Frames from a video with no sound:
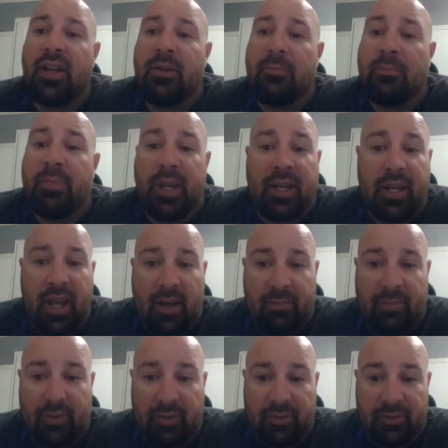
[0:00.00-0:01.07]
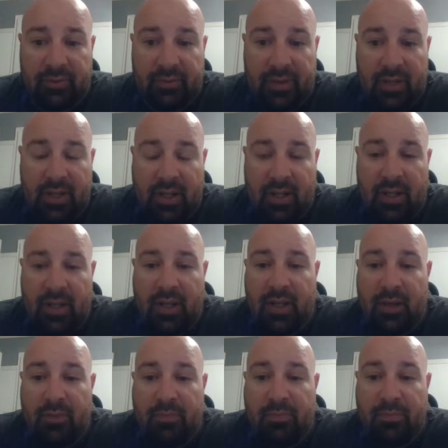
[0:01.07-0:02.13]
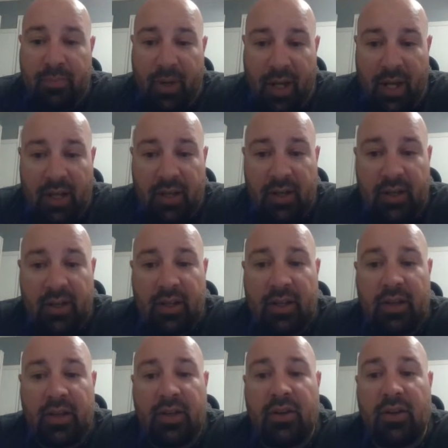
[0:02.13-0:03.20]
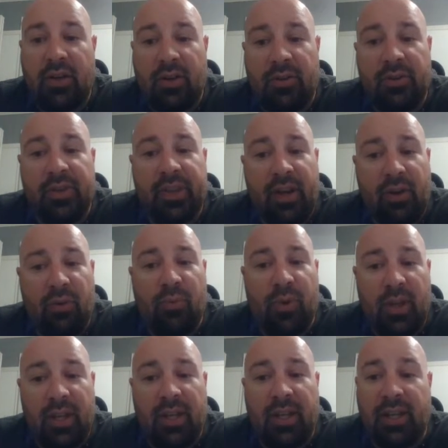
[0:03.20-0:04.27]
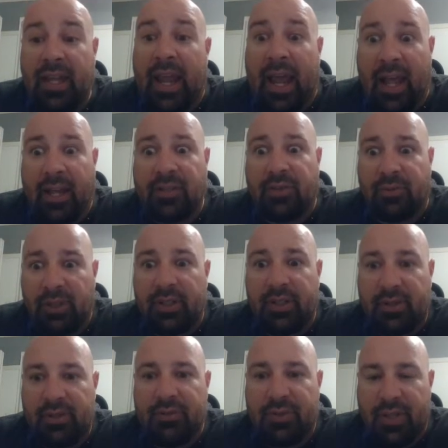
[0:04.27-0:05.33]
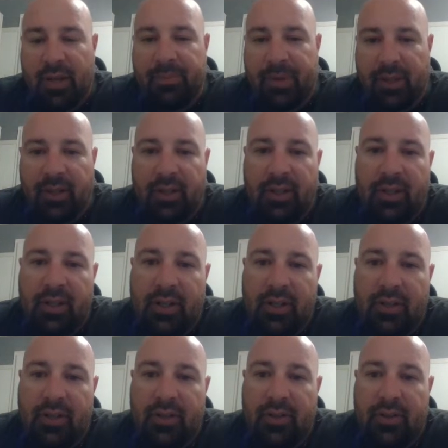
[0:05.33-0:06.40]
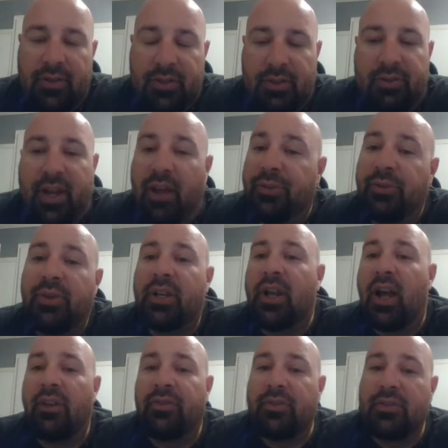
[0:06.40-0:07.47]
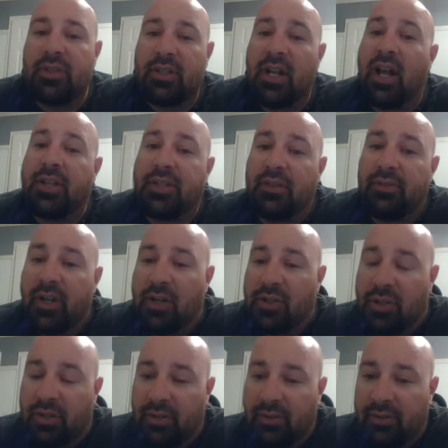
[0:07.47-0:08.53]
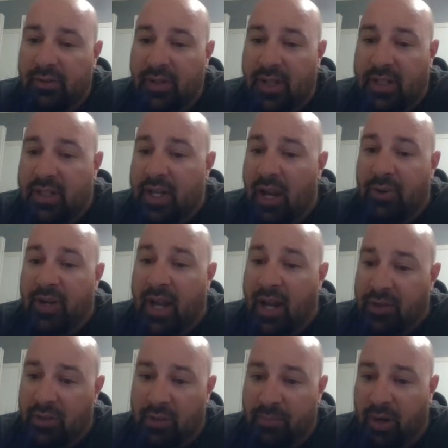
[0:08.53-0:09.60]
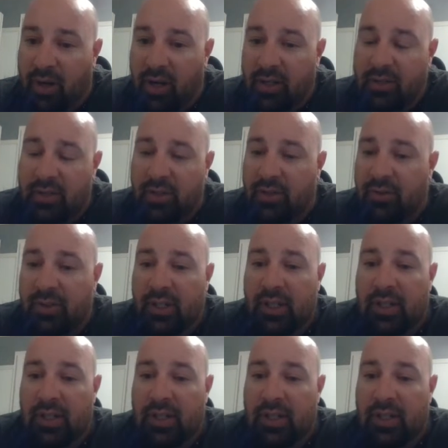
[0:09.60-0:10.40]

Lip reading: big gamble, but you know, they were willing and they had to really do something. So now through the conservation, it's now a national park, so